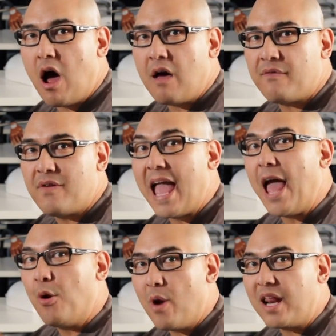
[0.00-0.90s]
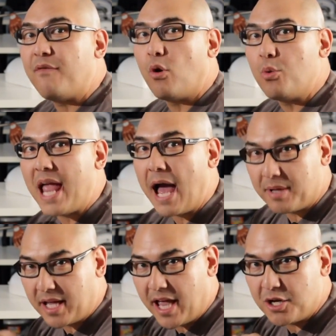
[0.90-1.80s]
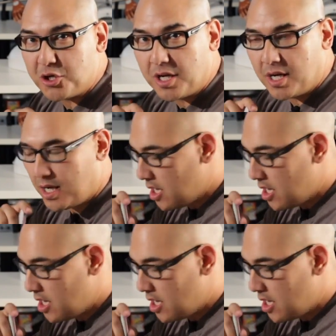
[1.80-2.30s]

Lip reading: off and ready for reapplication.